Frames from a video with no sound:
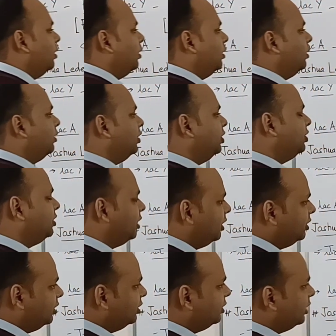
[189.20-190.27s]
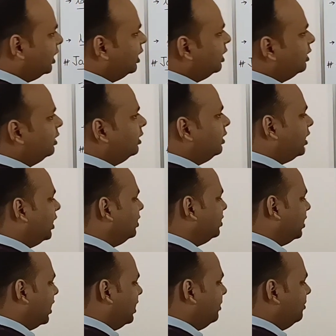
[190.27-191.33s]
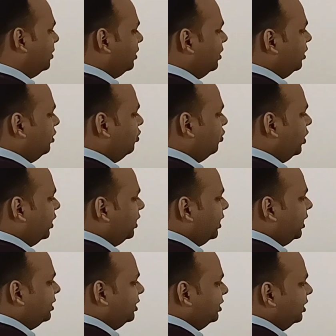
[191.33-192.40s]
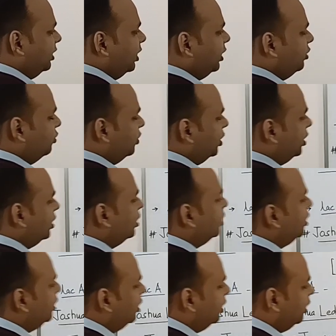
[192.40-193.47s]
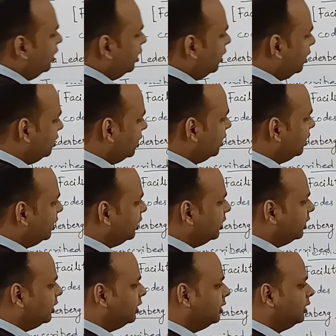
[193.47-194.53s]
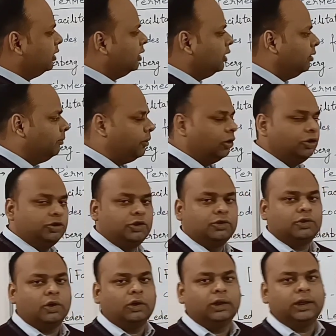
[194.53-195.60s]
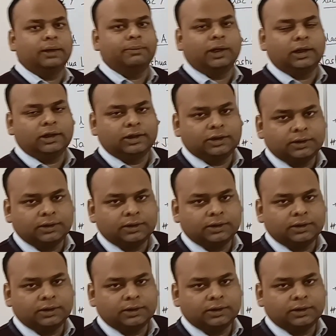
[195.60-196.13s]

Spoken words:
These three genes are transcribed together as a single unit, resulting in a polycistronic mRNA.